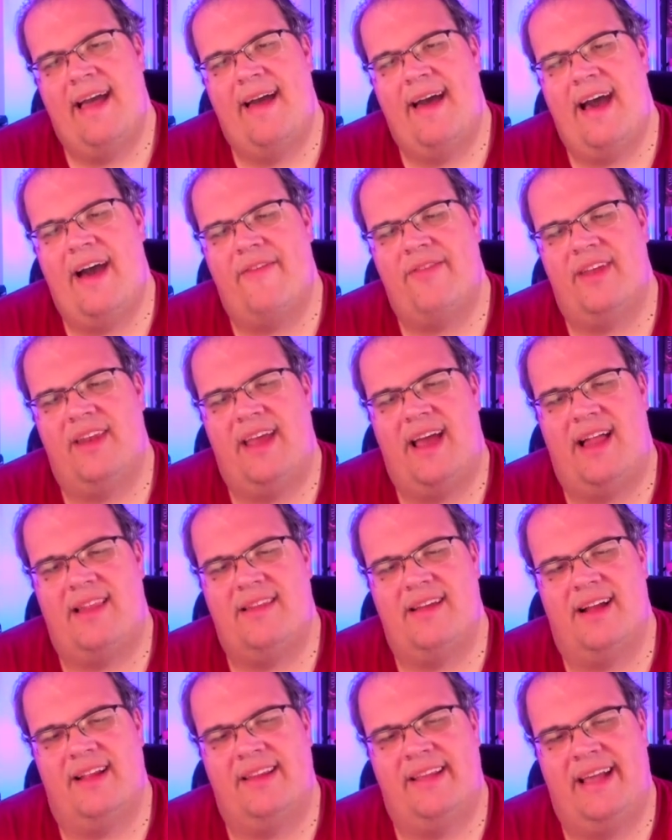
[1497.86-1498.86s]
After an
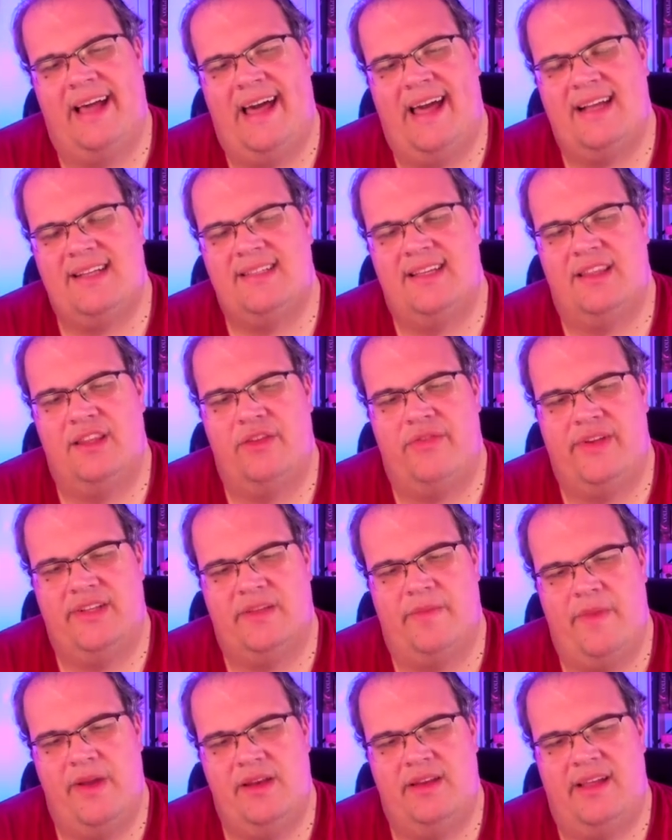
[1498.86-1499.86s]
ally attacks and defeats a
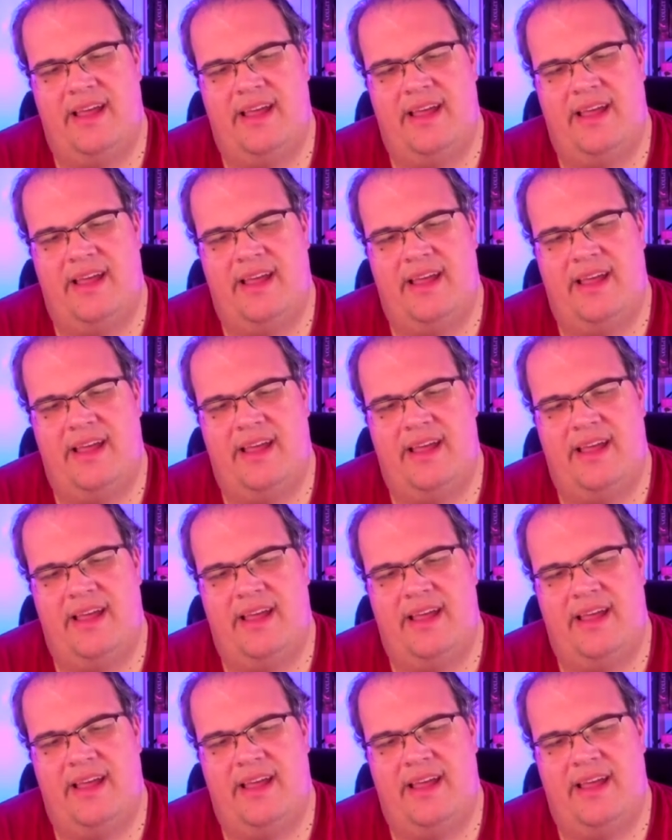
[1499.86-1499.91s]
minion,